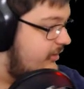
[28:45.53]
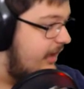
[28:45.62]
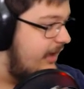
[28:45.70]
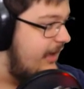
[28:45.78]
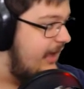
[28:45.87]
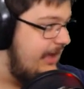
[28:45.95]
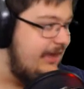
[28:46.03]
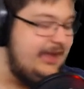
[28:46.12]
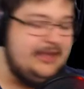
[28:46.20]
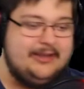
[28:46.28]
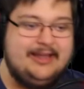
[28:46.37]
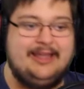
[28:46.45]
I, I,
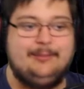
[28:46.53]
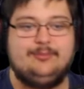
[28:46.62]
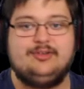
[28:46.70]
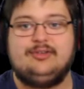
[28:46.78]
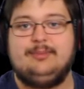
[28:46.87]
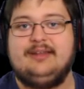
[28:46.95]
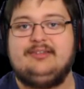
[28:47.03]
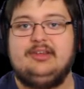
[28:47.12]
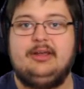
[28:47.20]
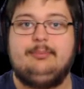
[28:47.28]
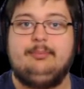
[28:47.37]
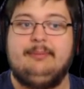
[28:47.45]
I, I am just
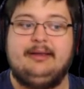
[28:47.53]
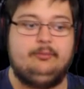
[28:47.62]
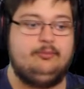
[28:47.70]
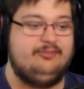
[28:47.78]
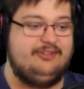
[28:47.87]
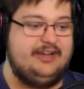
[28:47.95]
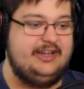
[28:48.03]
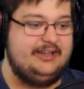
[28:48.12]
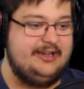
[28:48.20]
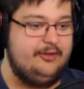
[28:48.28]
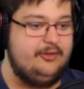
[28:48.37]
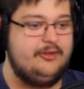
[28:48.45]
messing up my
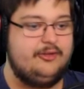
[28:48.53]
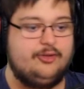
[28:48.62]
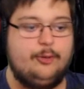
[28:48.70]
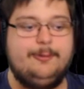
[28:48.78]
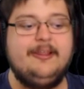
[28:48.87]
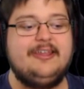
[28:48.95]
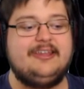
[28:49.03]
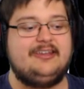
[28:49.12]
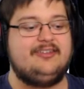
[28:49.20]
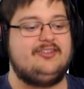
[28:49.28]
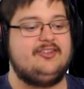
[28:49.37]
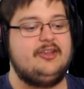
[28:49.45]
reading now. So
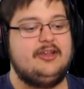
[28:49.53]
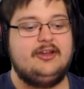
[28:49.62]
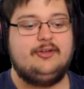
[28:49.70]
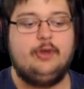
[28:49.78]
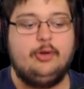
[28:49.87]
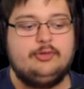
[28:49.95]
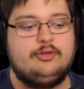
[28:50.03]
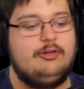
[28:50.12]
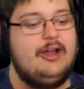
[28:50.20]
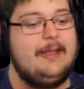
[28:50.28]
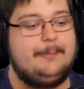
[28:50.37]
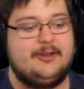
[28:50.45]
please, don't
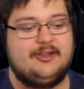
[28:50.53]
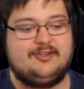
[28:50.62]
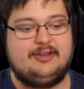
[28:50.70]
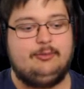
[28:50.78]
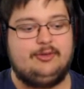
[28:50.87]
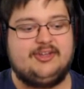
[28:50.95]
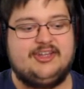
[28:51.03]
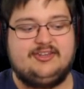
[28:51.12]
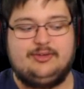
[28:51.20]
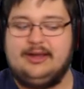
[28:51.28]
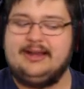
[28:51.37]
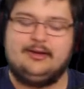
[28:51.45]
cry because I want to
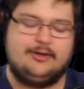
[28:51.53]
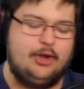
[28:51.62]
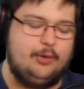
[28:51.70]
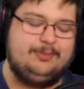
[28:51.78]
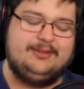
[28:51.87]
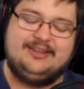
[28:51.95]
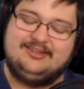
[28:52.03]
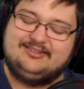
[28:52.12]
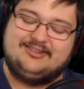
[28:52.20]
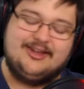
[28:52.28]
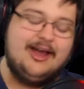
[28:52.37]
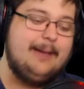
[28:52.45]
kiss you. I don't know, please,
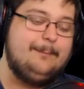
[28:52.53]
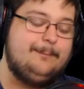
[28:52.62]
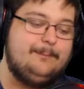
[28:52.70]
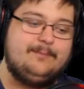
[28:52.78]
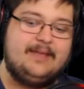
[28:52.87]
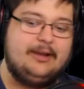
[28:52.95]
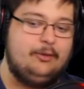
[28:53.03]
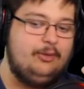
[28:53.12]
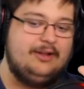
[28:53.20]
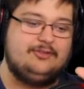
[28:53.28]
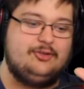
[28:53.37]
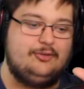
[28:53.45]
stop. I don't
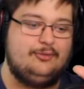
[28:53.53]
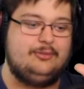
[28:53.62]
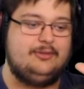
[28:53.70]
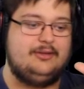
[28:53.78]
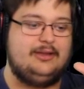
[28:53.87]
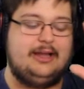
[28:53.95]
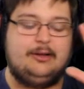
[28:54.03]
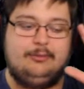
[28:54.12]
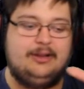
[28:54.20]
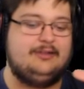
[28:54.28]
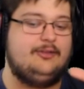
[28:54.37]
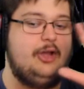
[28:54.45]
want you. I don't
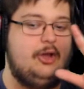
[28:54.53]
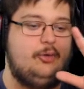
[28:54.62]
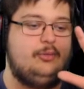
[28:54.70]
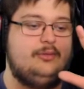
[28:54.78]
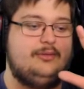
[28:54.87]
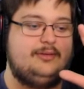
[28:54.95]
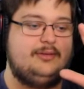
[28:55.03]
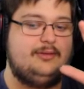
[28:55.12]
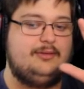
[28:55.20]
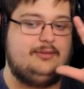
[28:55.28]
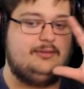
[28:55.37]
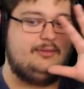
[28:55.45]
want, no.
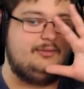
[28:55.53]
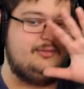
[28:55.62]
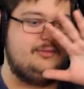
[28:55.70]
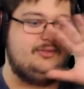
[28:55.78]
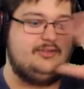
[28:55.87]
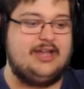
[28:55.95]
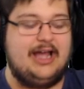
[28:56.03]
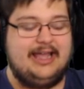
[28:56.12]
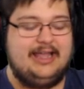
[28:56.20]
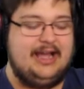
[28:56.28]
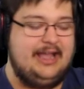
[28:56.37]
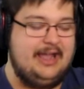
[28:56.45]
Stop,
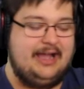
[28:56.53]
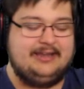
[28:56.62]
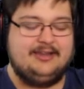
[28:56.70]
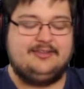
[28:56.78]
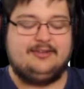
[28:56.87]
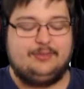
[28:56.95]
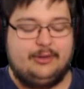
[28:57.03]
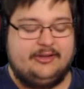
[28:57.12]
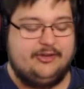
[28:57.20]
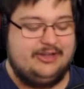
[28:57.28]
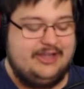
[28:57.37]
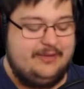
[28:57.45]
I, I, I did this so I
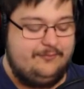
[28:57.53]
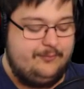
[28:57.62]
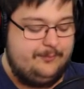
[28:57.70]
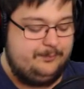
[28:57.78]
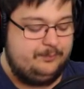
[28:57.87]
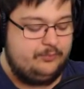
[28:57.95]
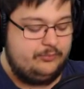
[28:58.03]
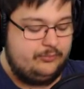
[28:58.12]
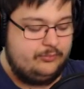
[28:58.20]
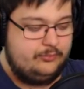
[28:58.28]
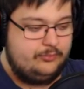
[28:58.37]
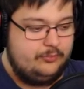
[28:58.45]
could live.
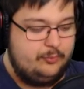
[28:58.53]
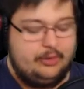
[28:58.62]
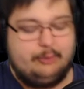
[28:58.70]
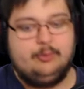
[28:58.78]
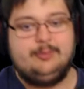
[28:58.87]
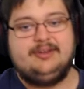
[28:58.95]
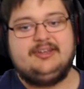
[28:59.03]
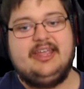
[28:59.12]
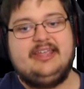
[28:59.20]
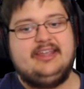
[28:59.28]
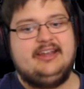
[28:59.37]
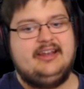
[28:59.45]
So I wouldn't be
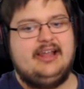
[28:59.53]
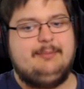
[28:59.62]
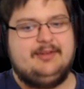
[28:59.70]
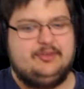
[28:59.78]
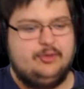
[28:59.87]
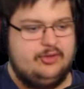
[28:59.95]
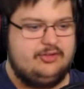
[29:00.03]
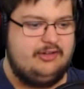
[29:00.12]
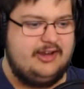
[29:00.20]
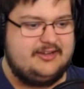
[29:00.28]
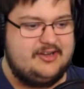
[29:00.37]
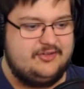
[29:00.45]
taken and have my soul
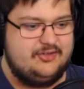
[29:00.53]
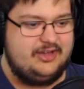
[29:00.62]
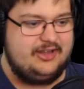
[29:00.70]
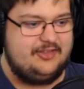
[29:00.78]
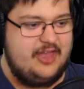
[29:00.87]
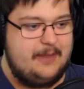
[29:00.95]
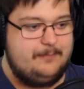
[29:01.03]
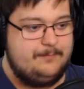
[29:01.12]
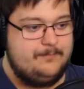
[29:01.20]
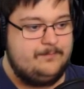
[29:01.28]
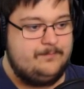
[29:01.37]
extracted and shit like that.